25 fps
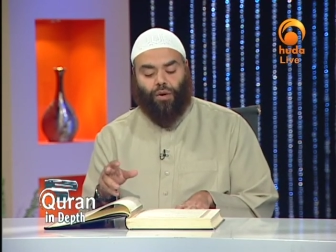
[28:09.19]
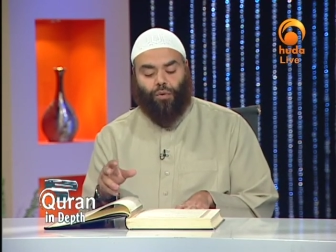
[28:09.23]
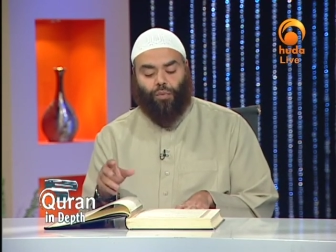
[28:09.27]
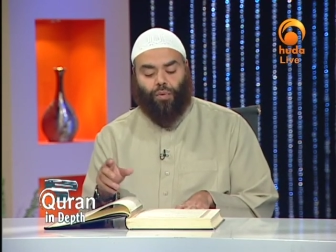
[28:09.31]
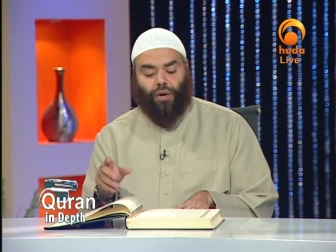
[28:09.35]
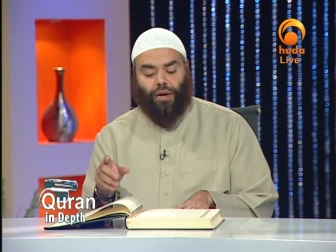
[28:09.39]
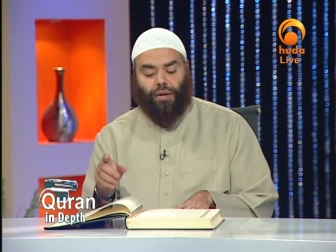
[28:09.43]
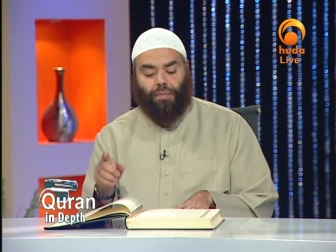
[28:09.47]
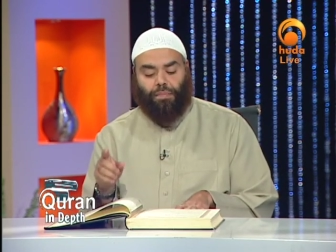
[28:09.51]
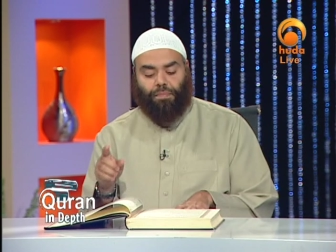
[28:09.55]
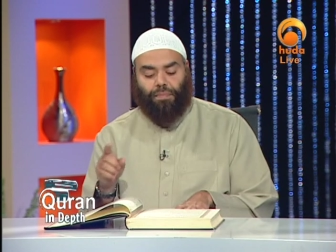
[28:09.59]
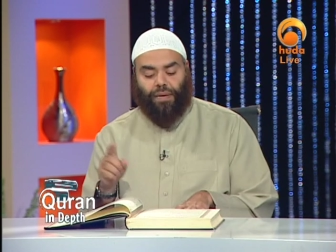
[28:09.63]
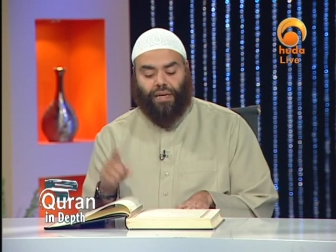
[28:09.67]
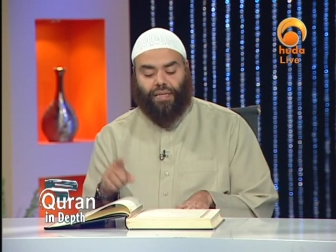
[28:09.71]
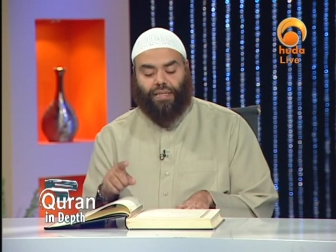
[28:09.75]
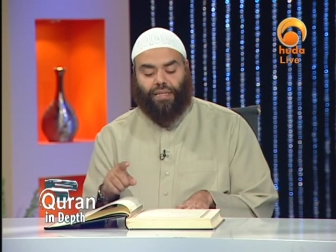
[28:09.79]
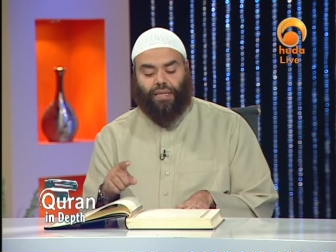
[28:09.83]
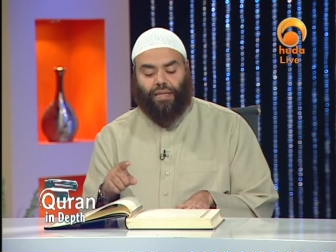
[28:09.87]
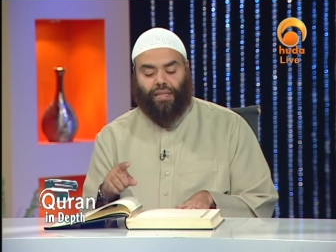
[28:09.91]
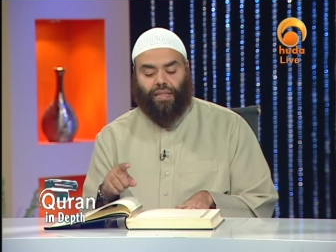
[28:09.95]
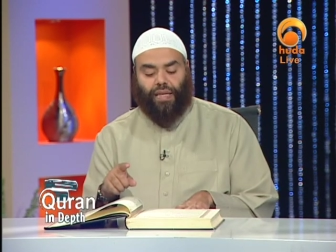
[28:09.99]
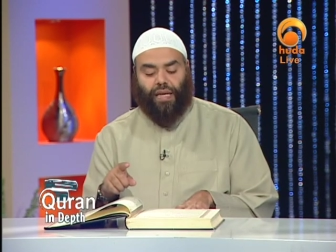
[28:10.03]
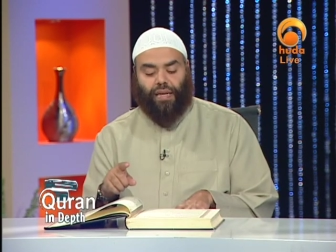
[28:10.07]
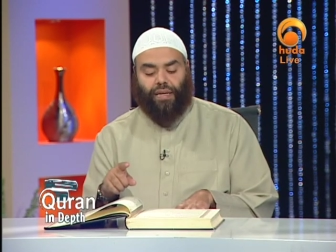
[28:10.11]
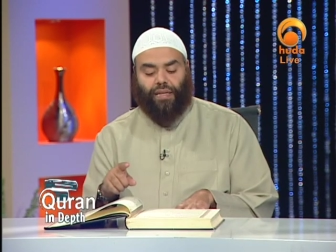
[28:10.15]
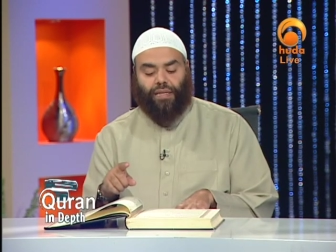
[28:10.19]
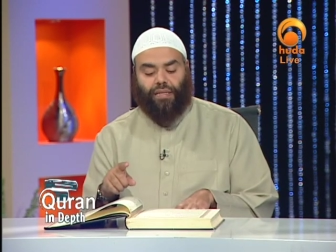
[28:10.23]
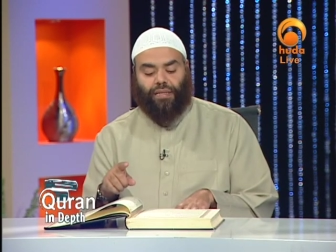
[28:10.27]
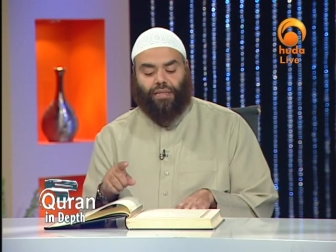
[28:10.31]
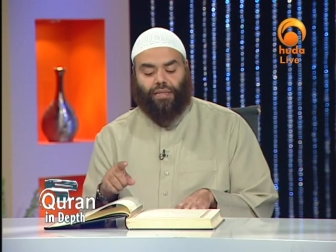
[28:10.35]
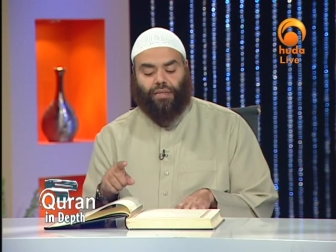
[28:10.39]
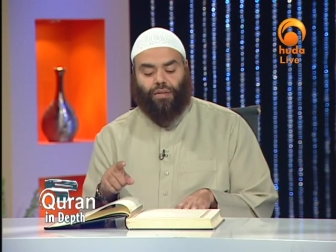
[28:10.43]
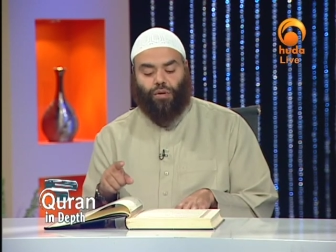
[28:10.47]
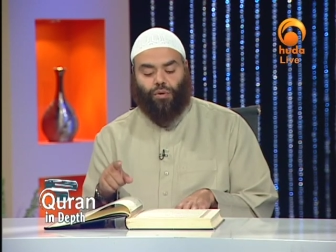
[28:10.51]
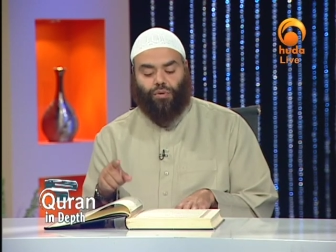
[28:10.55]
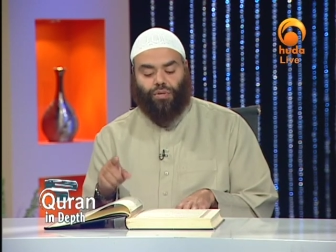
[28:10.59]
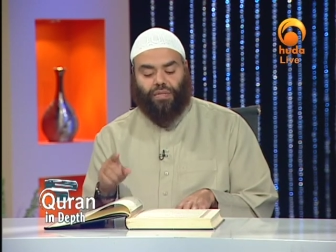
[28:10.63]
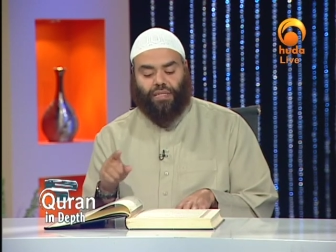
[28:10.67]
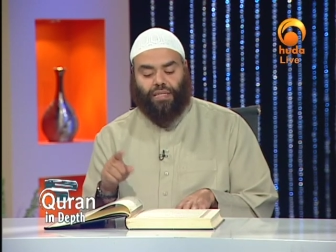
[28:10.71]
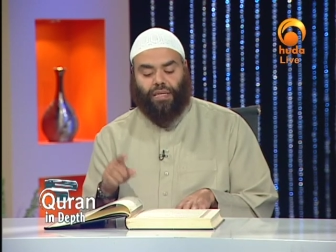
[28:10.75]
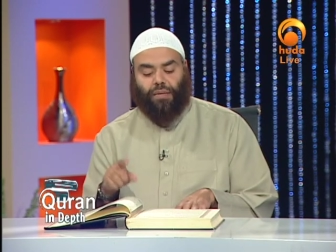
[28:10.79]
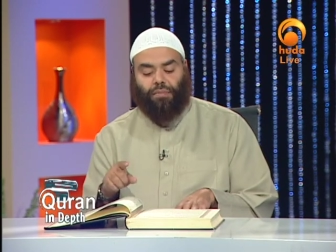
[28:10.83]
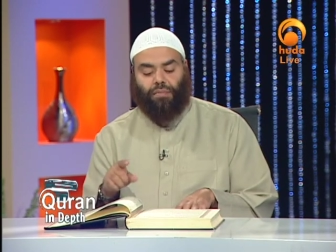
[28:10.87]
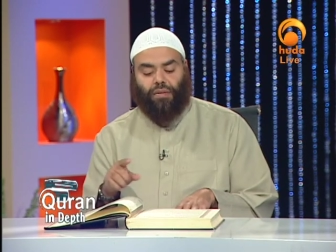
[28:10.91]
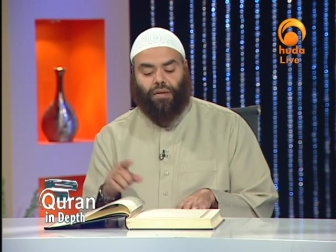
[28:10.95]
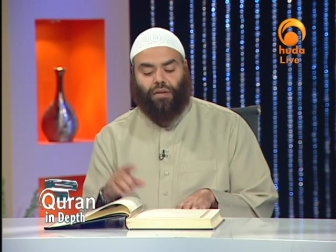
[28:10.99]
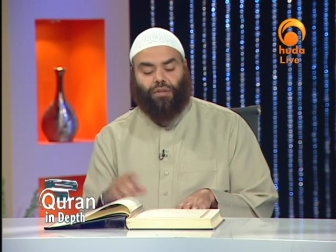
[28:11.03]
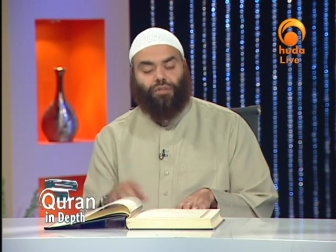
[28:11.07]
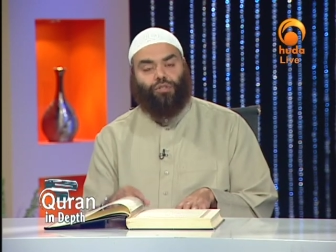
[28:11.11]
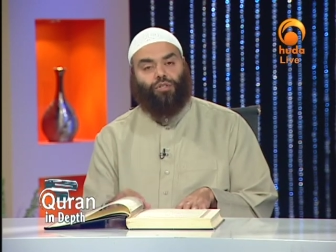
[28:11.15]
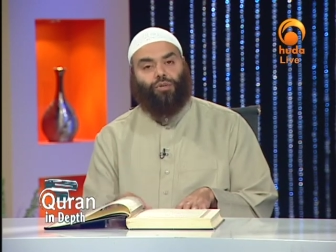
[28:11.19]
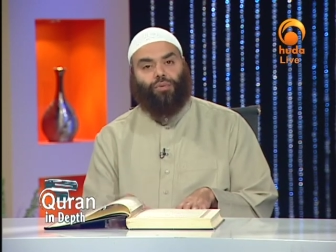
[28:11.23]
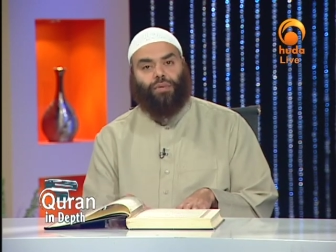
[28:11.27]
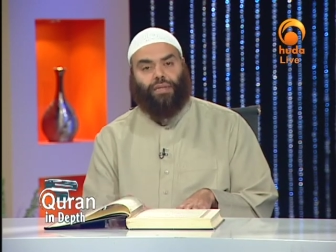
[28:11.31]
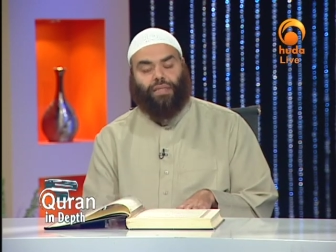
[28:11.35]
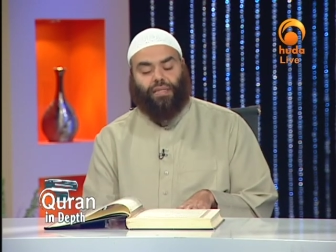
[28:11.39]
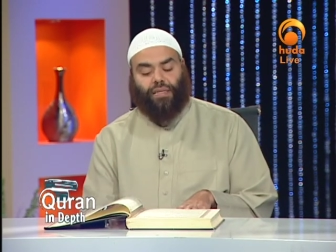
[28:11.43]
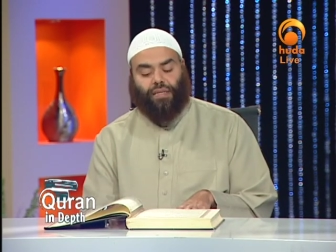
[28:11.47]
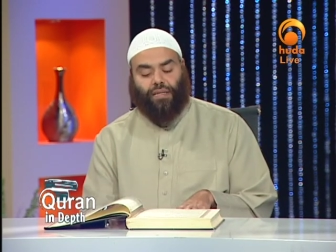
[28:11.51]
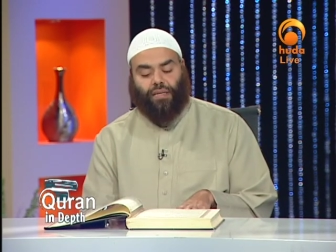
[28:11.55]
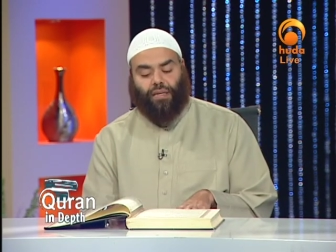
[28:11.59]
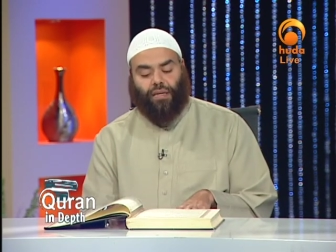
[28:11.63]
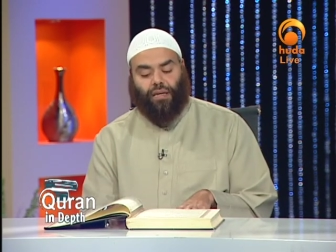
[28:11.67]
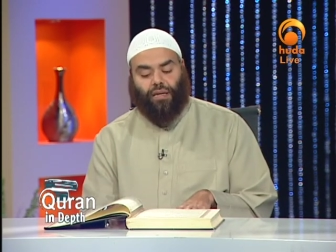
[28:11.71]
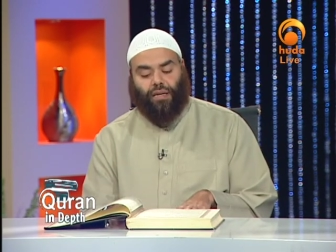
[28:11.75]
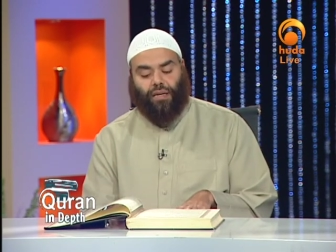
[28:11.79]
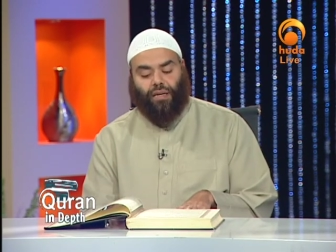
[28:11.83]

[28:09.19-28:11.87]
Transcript: one better than it or similar to it.